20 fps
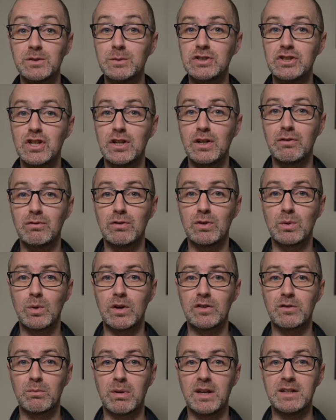we journey through the
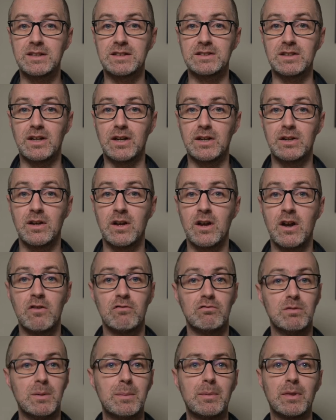world of plate design,
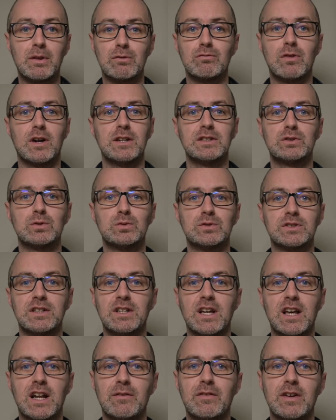remember the right tools can
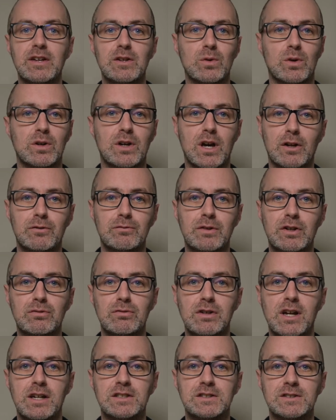elevate your culinary
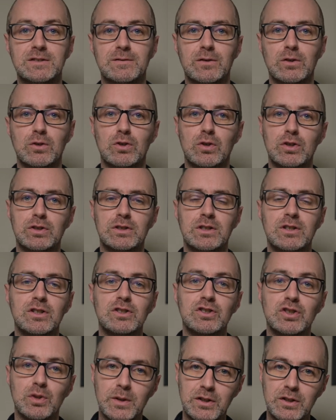creations from good to